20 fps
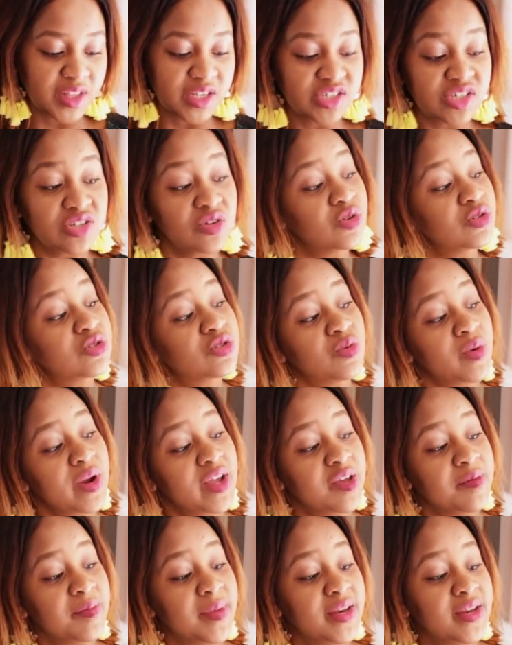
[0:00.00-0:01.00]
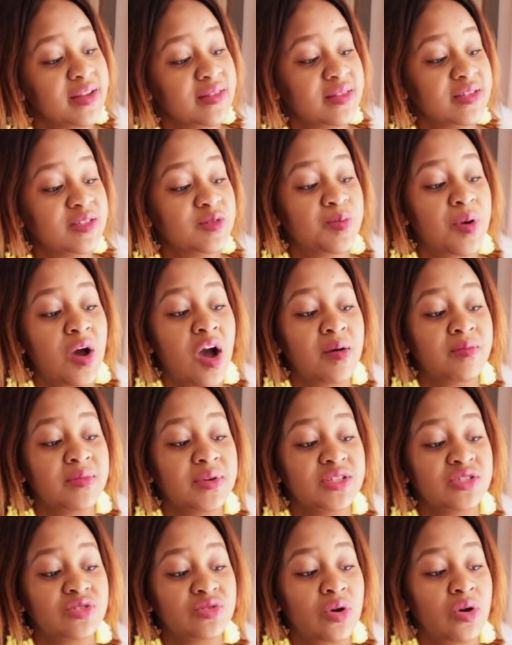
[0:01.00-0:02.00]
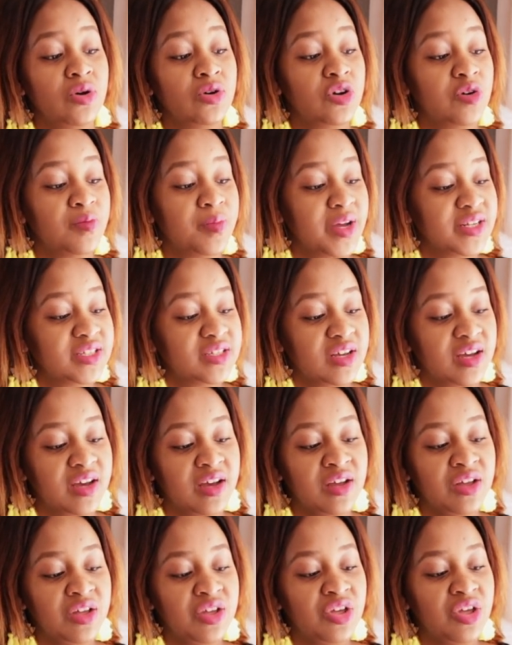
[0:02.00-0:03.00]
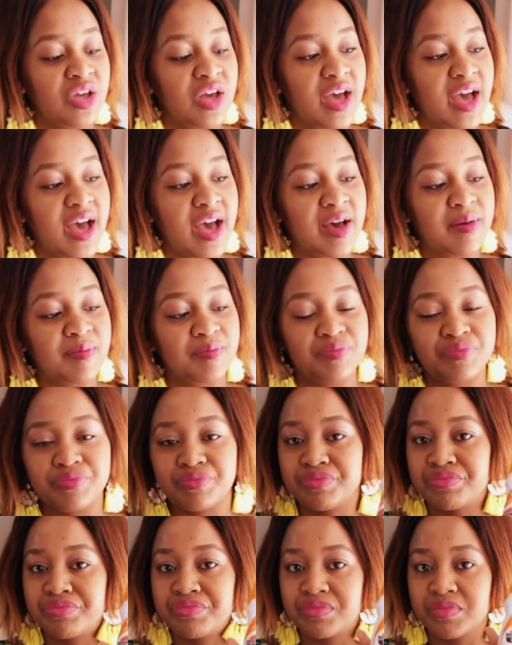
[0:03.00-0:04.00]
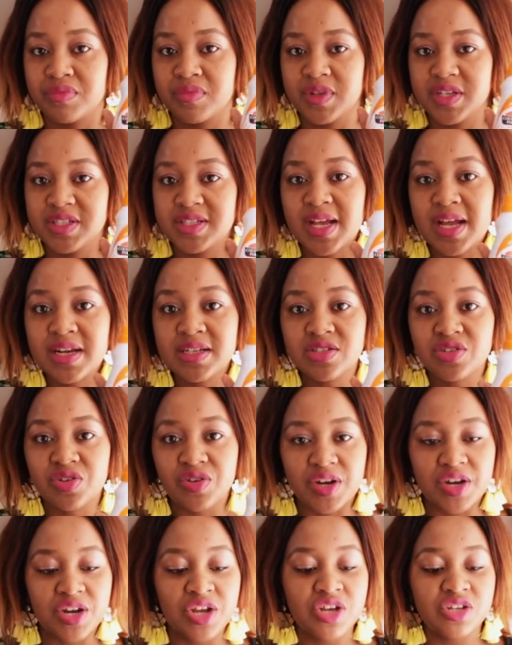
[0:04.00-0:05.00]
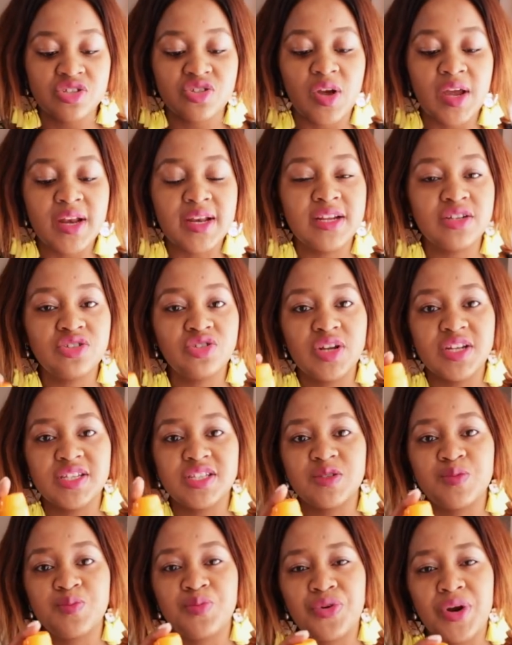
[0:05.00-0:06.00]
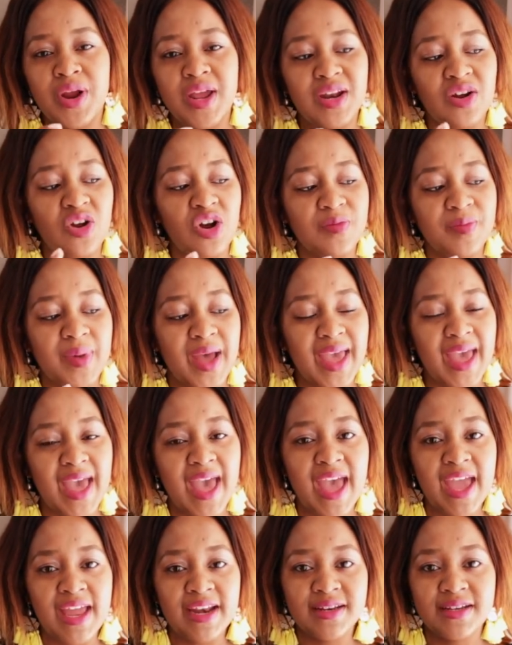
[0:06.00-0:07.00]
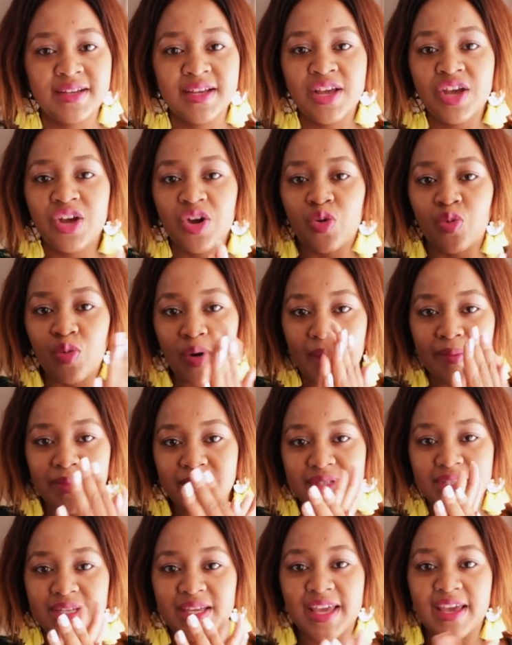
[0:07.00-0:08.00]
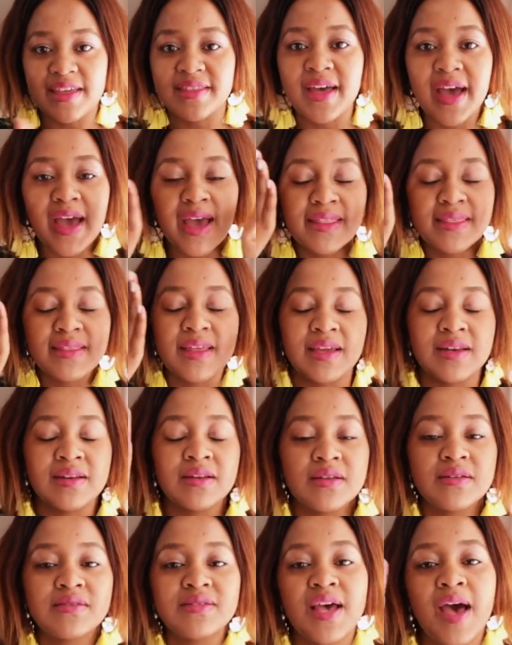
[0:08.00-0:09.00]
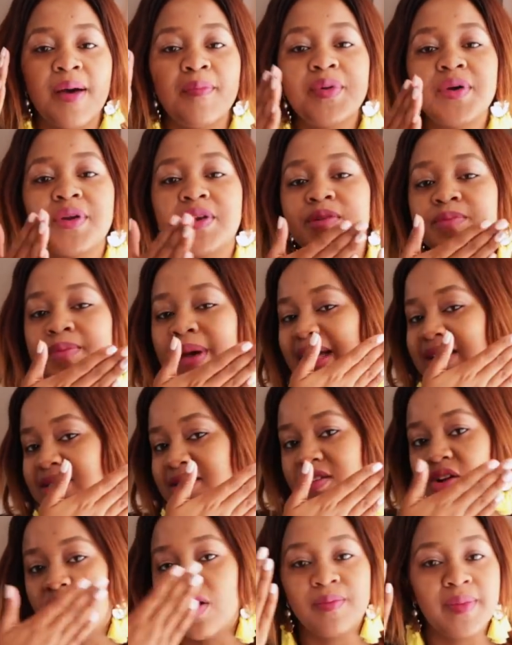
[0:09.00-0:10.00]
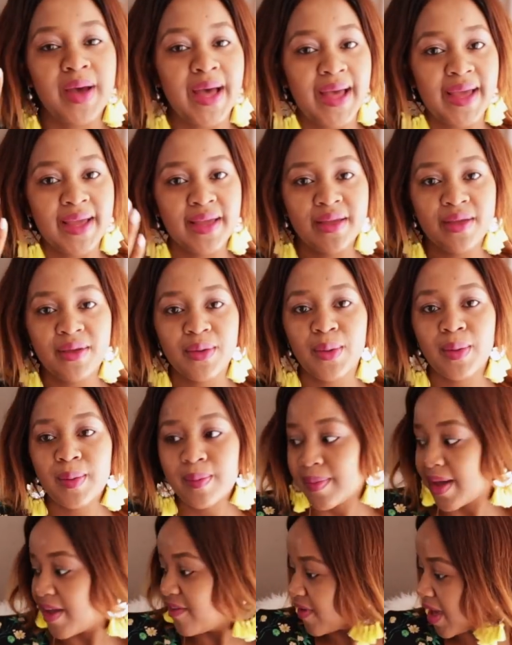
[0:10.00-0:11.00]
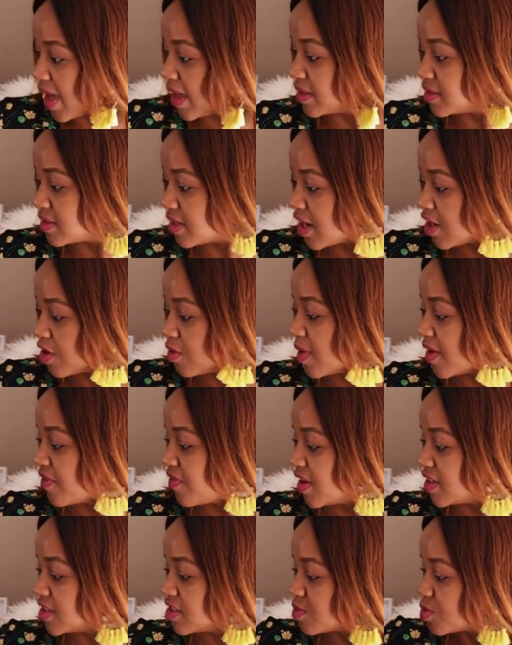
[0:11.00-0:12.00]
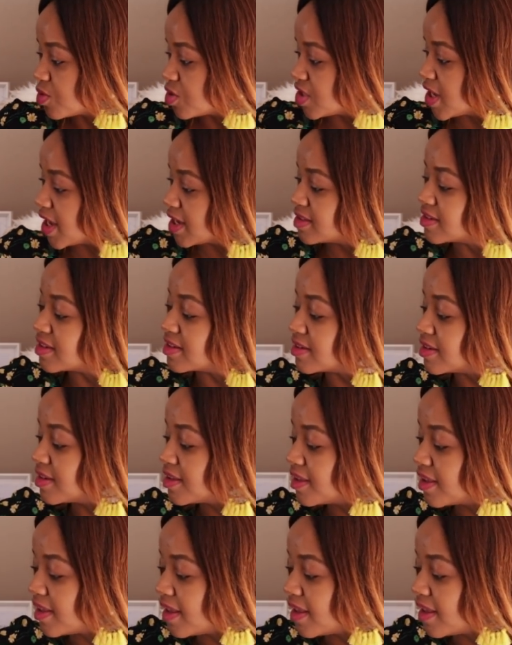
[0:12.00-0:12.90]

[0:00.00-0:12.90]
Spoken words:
She also recommended this Palmer's cocoa butter sunscreen. So I literally spray it on my hand, rub it together, and then pat it on my face, and I know my face is protected.